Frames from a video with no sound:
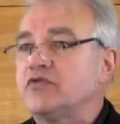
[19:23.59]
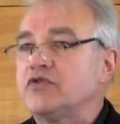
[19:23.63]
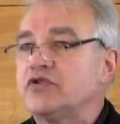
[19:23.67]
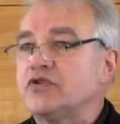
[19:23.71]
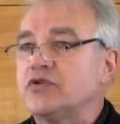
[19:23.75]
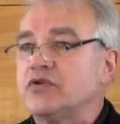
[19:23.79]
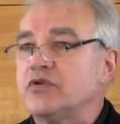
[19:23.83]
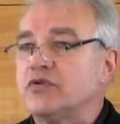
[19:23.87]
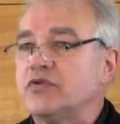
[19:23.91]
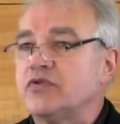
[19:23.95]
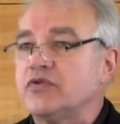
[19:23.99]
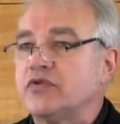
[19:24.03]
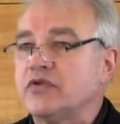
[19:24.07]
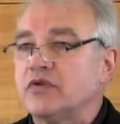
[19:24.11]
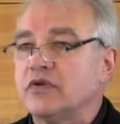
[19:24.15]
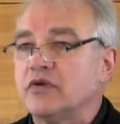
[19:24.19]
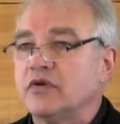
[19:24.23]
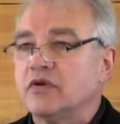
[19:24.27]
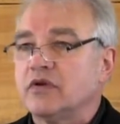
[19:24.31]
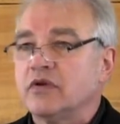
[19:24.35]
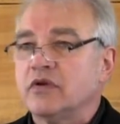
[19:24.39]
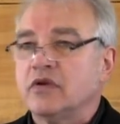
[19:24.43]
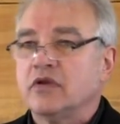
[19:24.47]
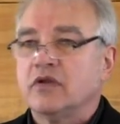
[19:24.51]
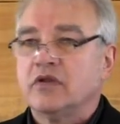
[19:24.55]
of truth
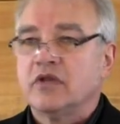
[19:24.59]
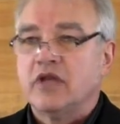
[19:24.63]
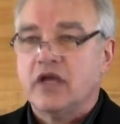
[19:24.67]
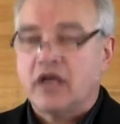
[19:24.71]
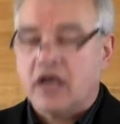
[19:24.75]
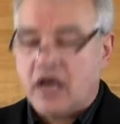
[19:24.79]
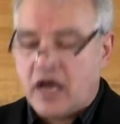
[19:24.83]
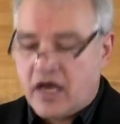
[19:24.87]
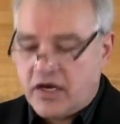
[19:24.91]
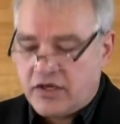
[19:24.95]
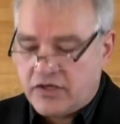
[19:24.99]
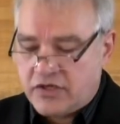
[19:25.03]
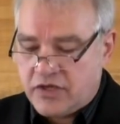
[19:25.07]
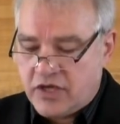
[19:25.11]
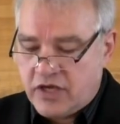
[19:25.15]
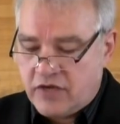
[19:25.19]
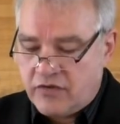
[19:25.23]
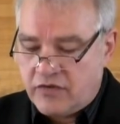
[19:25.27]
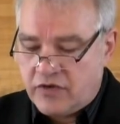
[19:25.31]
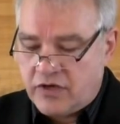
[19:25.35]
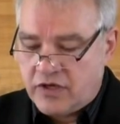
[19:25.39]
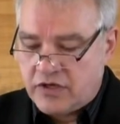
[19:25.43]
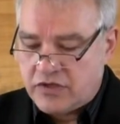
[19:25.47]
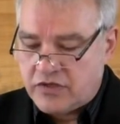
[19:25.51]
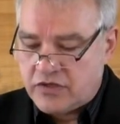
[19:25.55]
that God has
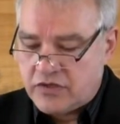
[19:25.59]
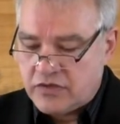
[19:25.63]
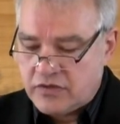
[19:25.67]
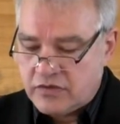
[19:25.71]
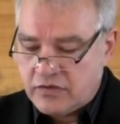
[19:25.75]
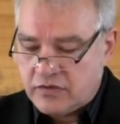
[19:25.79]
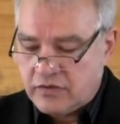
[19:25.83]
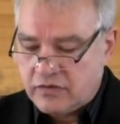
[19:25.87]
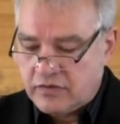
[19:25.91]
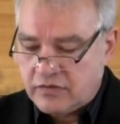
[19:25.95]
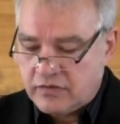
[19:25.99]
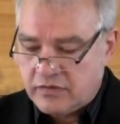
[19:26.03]
given us.